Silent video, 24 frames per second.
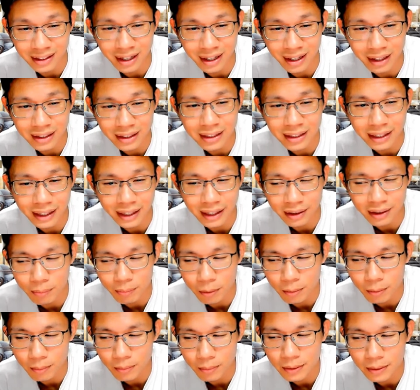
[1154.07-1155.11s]
I think they
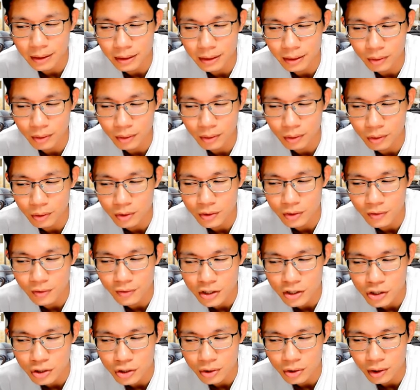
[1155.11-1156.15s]
probably not even
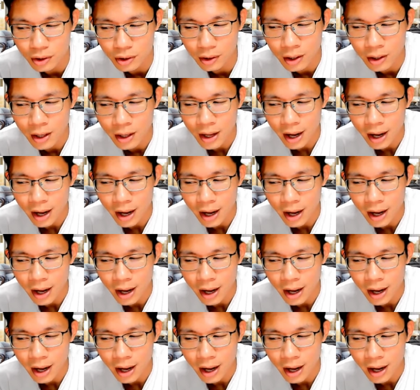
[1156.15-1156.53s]
sure,